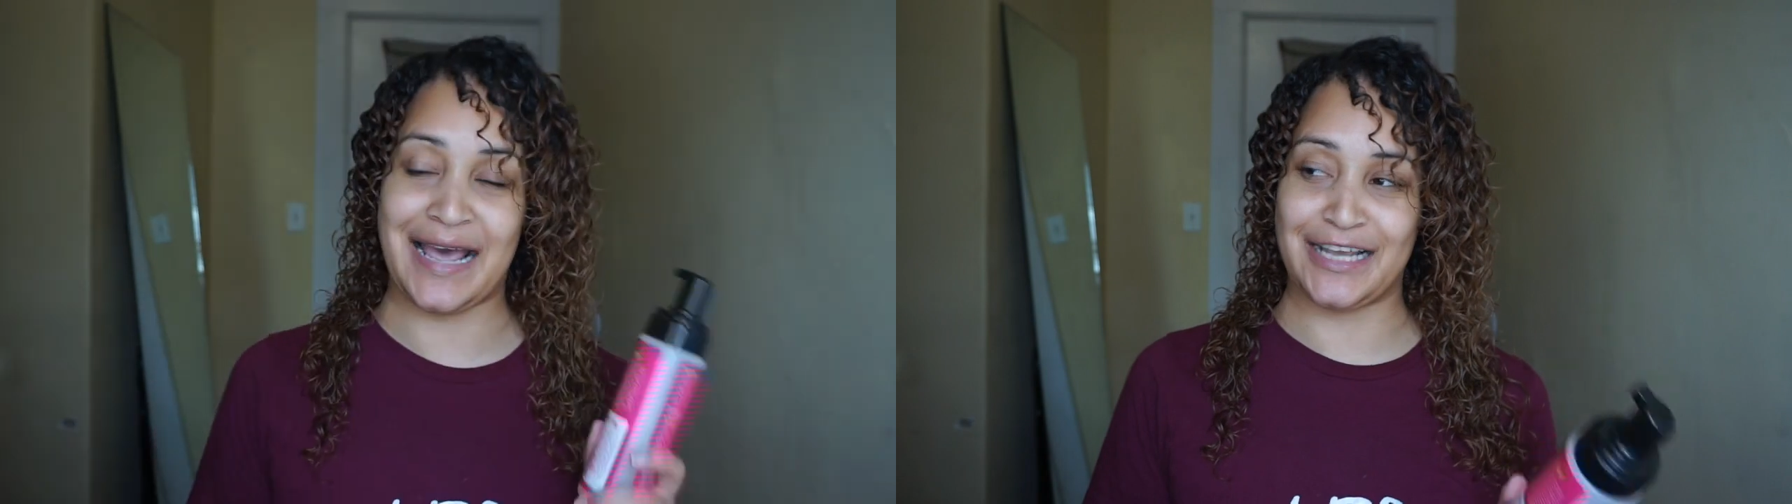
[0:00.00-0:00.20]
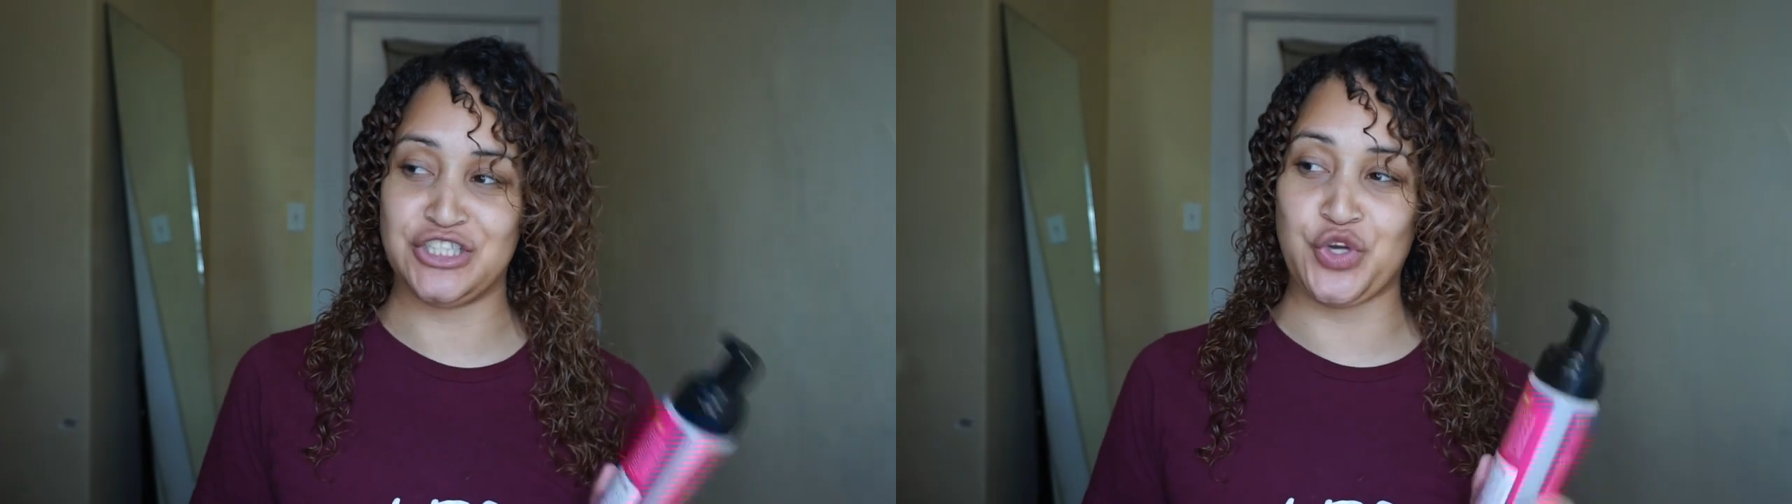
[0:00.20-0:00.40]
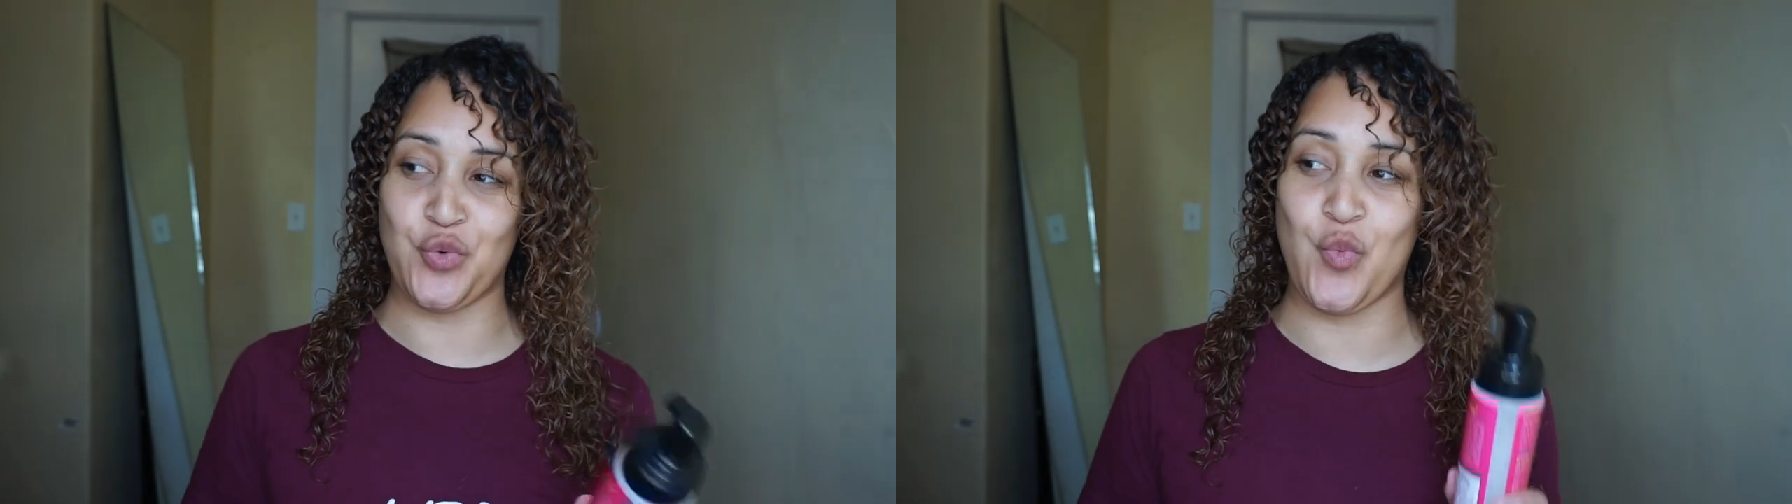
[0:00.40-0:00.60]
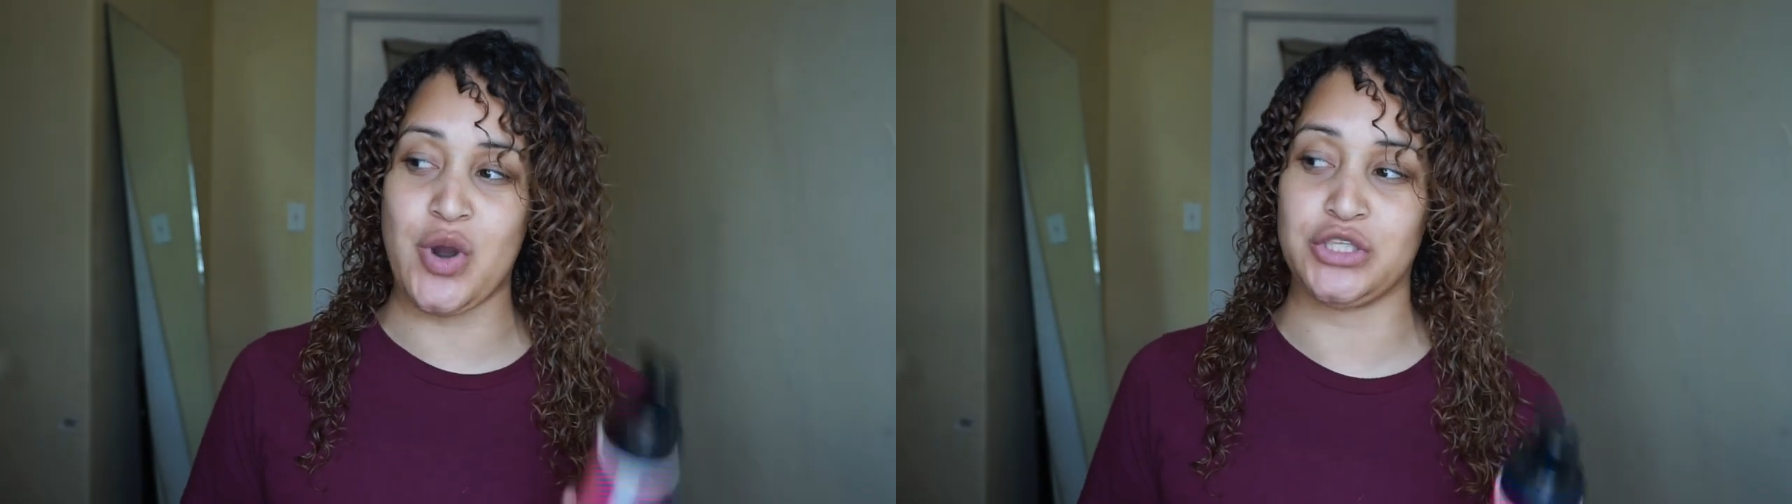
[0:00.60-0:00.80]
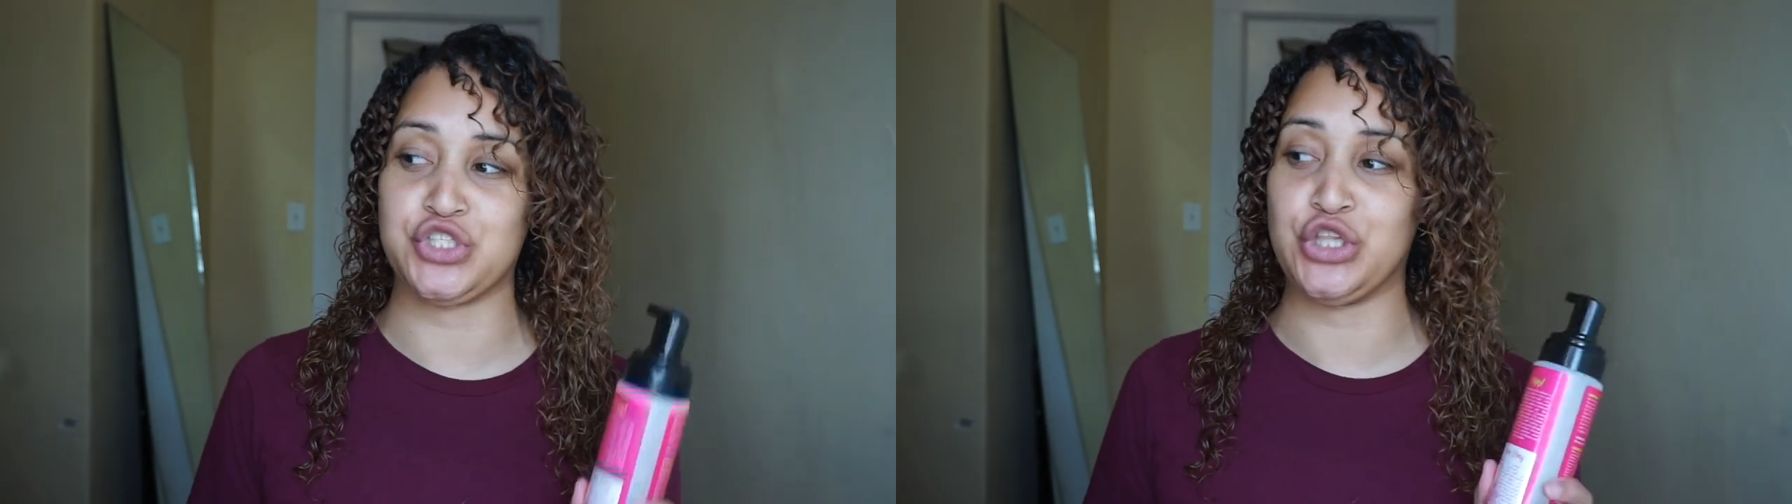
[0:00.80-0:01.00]
I don't
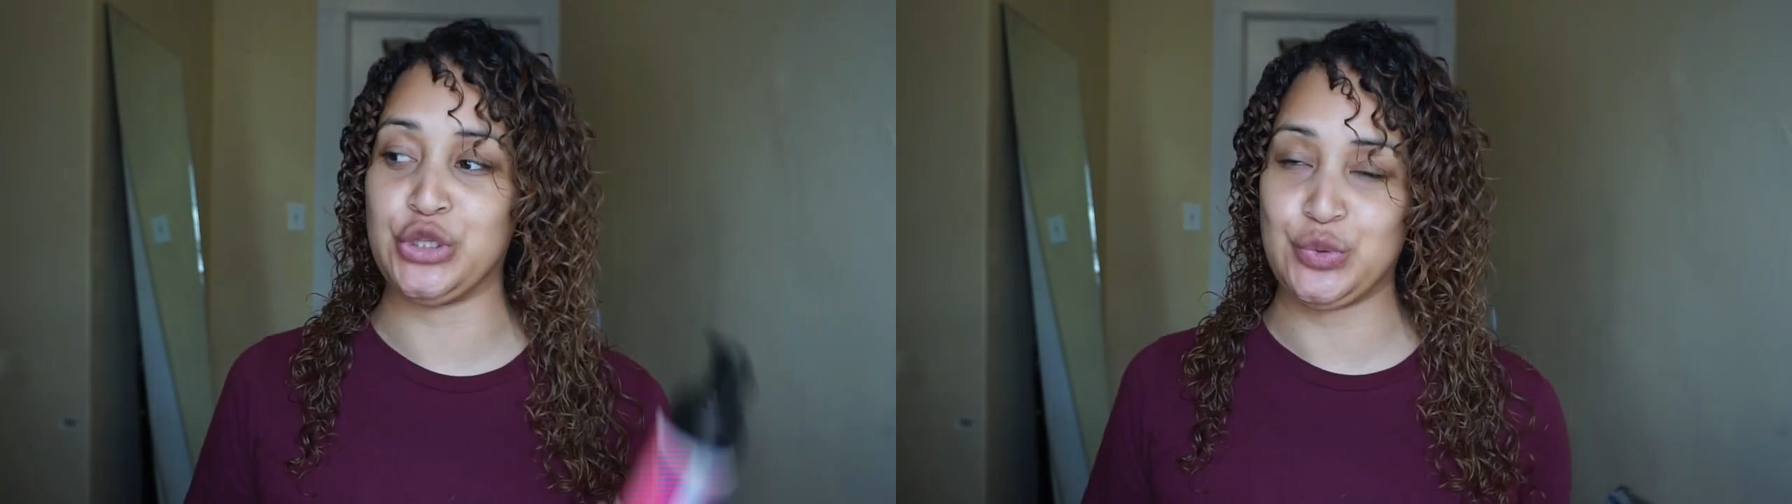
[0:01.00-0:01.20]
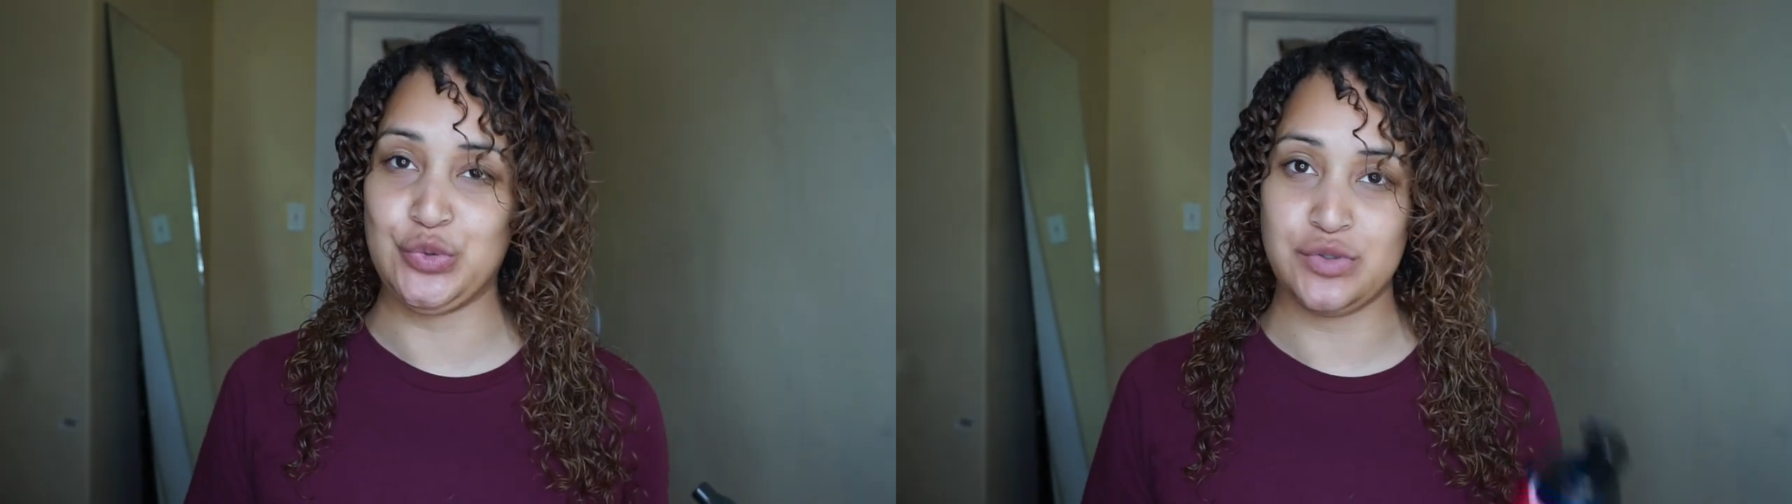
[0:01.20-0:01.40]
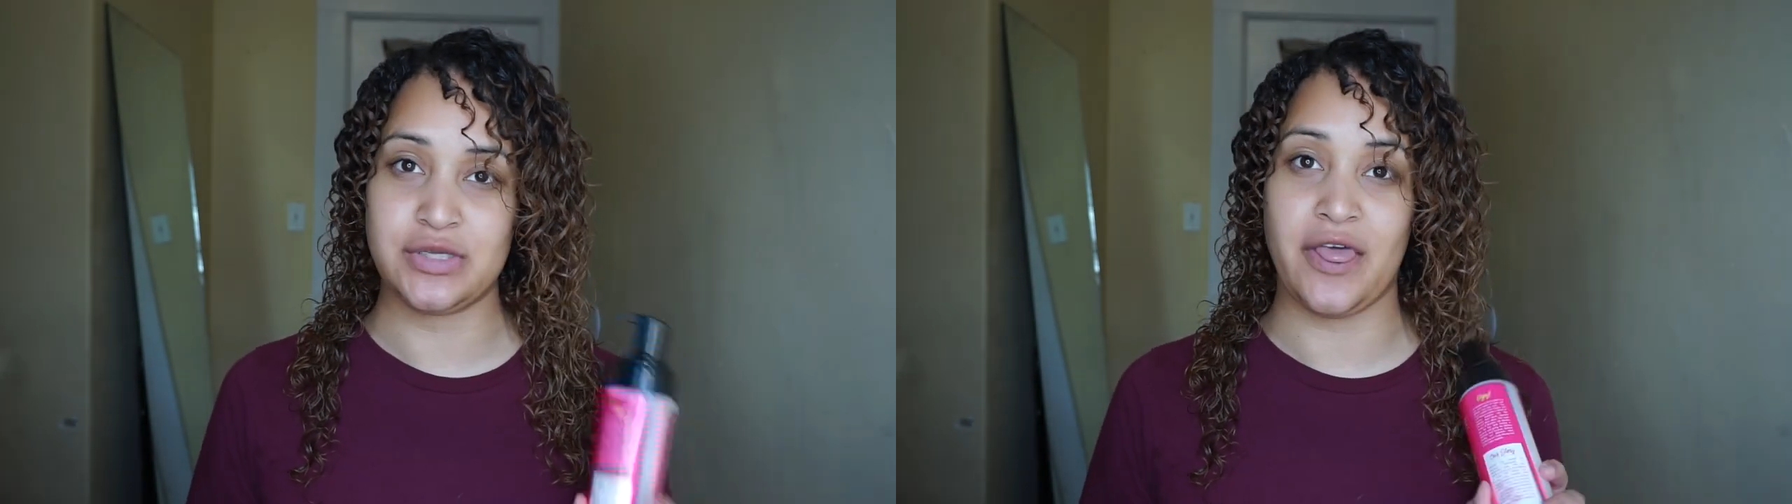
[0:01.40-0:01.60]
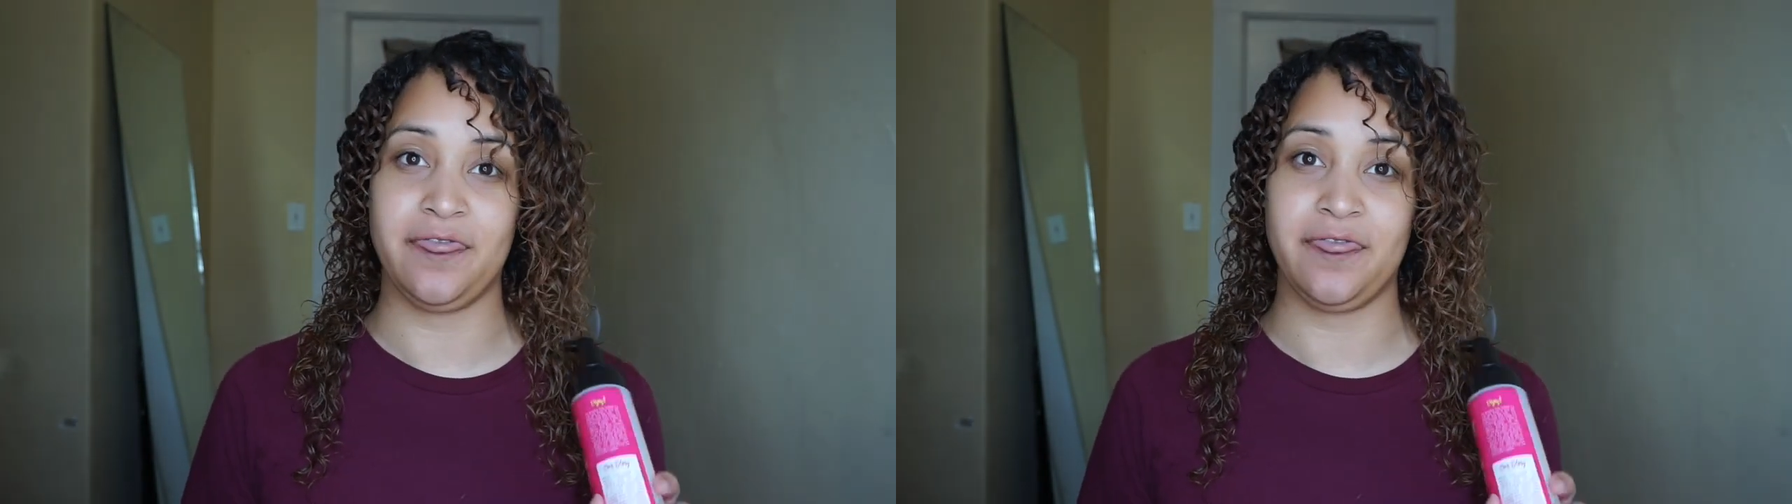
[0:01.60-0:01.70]
want to lose